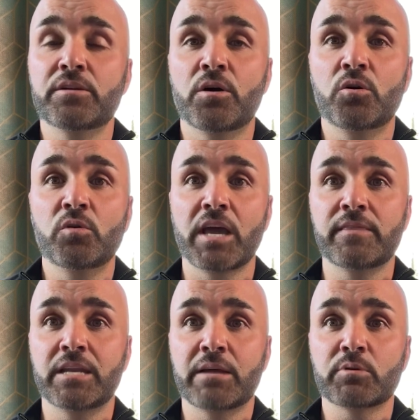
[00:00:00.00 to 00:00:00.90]
know in
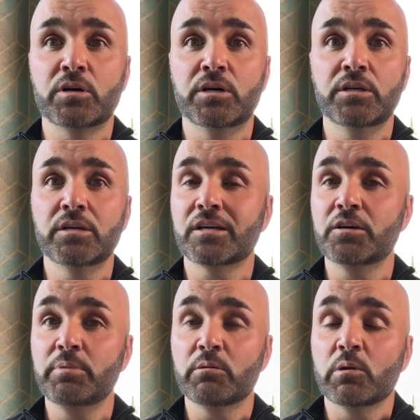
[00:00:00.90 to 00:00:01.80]
the neighborhood
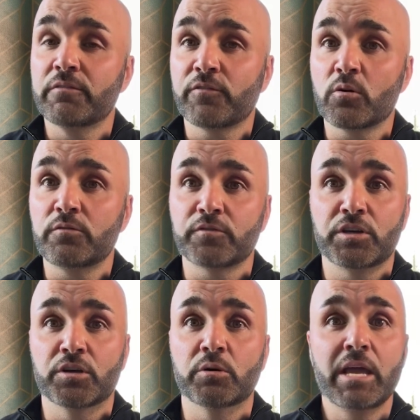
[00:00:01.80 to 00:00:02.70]
could be a referral for
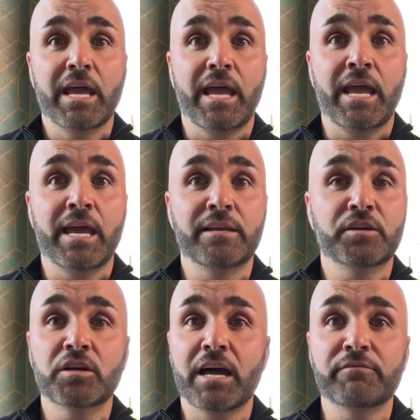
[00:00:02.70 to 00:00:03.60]
you and
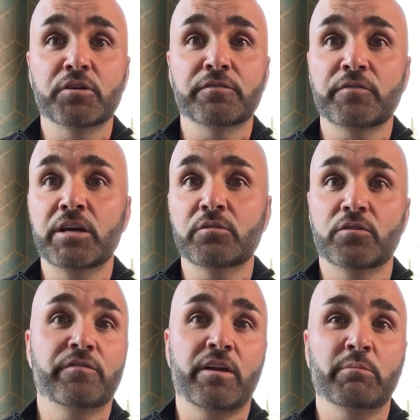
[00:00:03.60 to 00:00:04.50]
could have their friend or
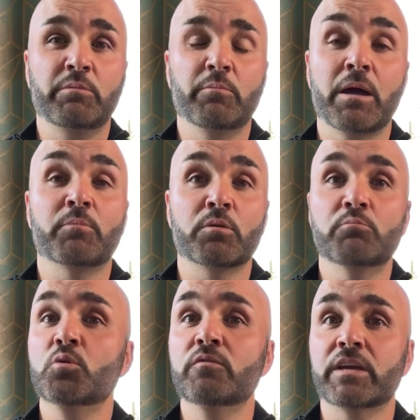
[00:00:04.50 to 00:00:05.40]
their family member
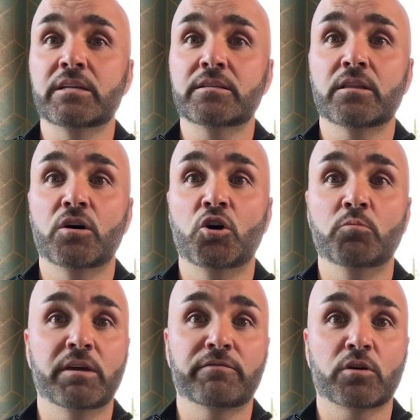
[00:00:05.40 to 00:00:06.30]
move into the home
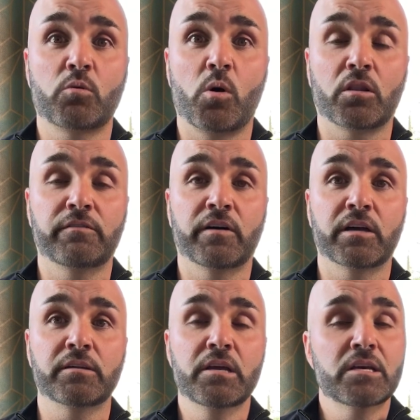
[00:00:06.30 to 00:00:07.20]
if they're
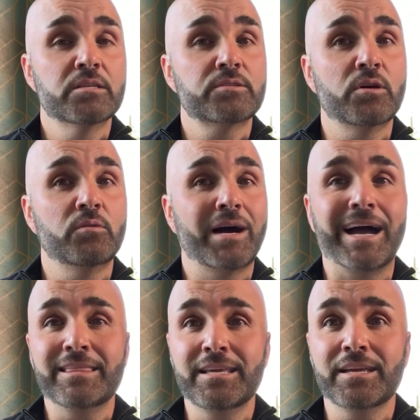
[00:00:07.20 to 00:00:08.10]
qualified. So
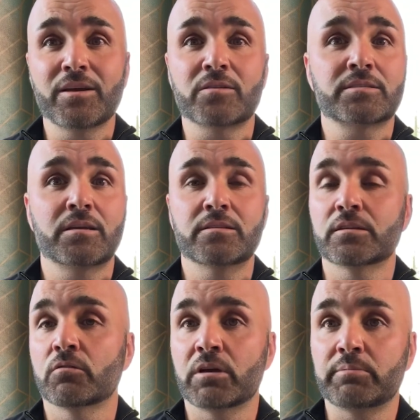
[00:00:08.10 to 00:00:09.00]
I think a yard sign is a
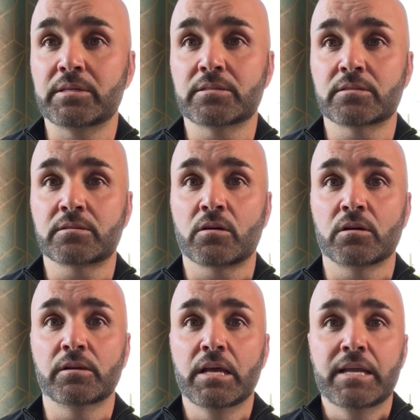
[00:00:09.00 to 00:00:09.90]
great place to
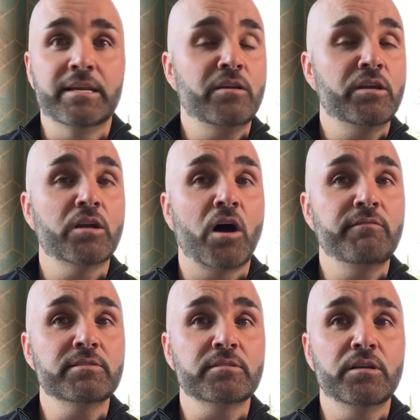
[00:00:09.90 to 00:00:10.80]
start. Now you can
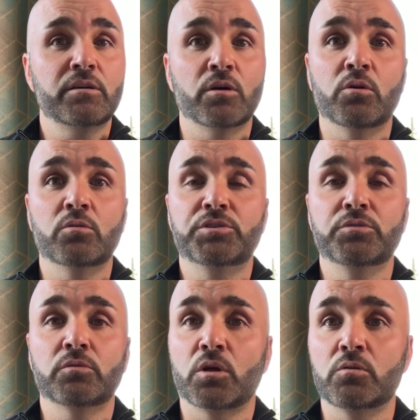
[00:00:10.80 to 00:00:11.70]
obviously go
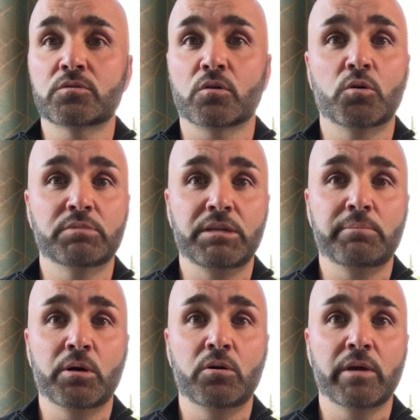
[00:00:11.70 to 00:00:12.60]
to Lowe's or Home
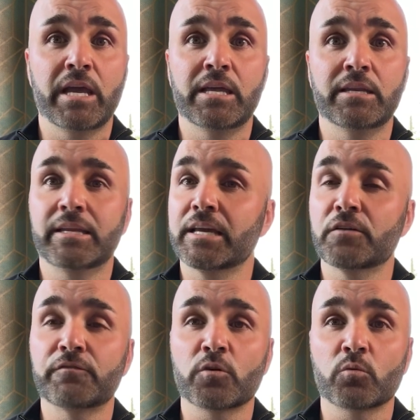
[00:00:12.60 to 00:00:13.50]
Depot and get a
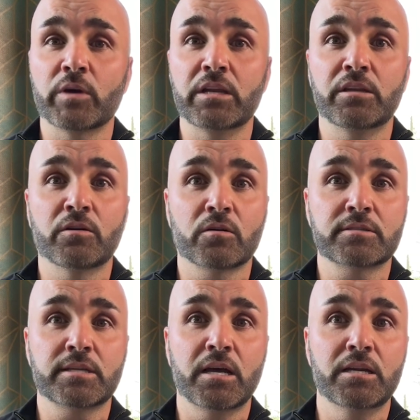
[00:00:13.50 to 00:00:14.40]
for rent yard
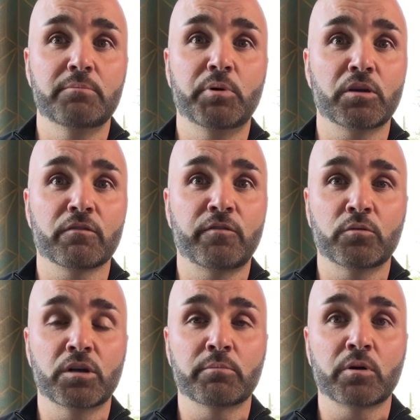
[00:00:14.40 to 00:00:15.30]
sign and put your phone
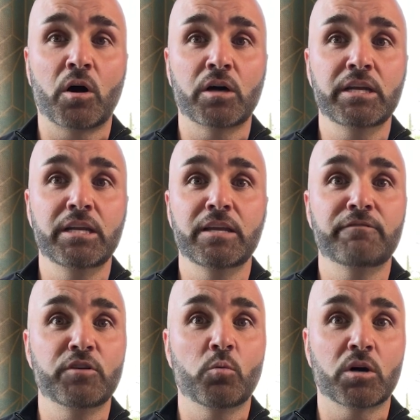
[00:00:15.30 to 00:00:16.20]
number on it
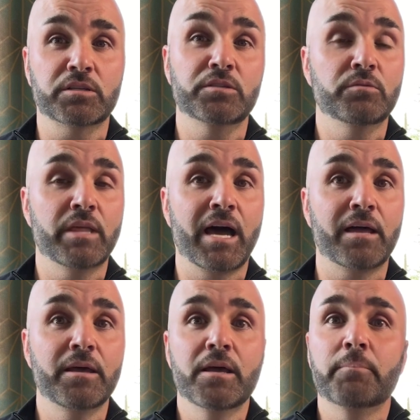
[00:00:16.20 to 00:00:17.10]
if you want to do
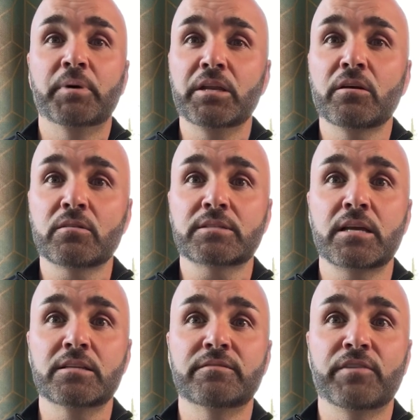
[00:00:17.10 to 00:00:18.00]
that. But a yard
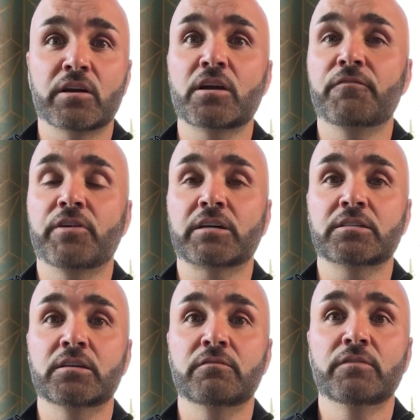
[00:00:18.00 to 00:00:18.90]
sign is a very
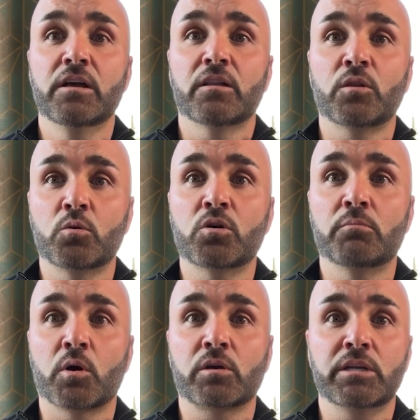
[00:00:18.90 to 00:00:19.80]
effective local
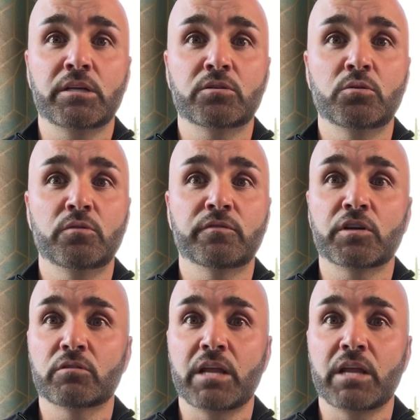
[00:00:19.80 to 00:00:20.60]
marketing tool for your